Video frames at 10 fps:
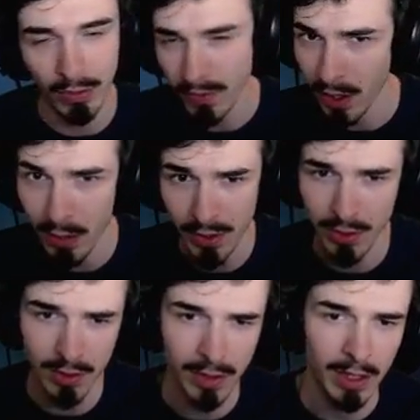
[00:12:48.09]
Rift Herald is
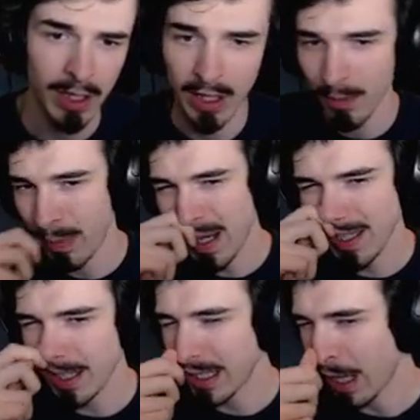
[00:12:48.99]
good.
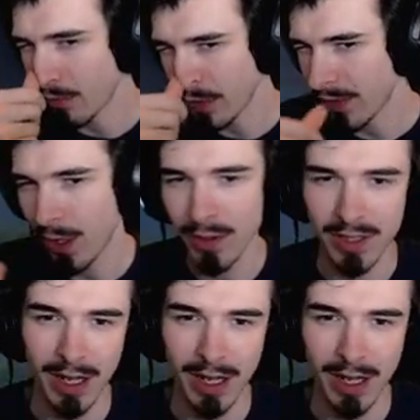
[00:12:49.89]
Basically, count Rift Herald as